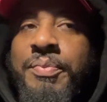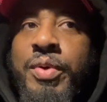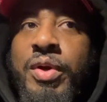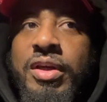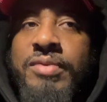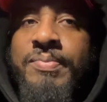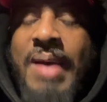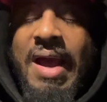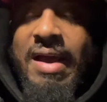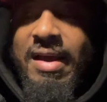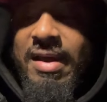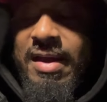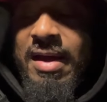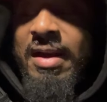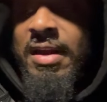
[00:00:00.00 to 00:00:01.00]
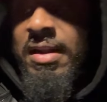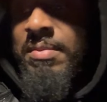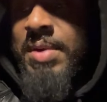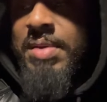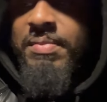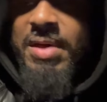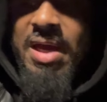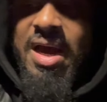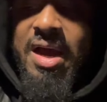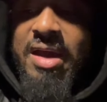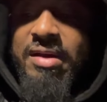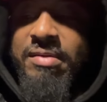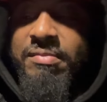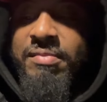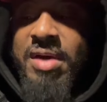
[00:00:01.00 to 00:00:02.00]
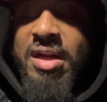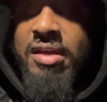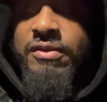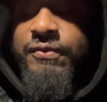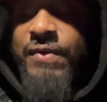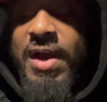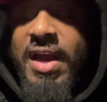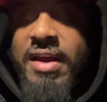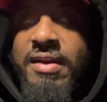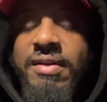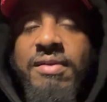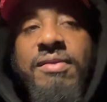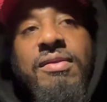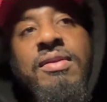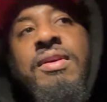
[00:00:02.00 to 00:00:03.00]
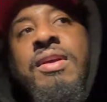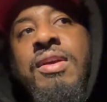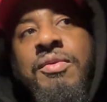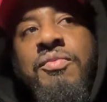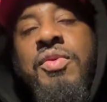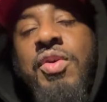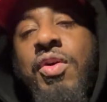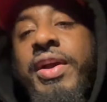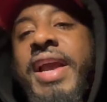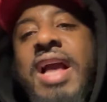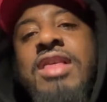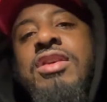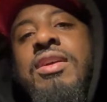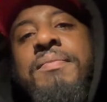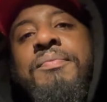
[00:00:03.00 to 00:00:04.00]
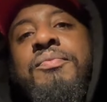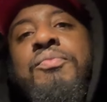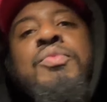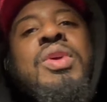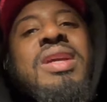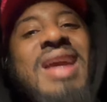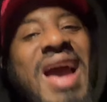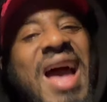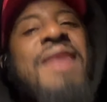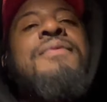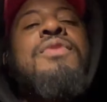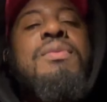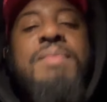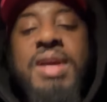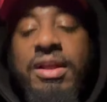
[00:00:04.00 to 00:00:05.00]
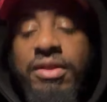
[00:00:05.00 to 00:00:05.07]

put us back a little bit behind, but it's fine. We're going to catch up we have to make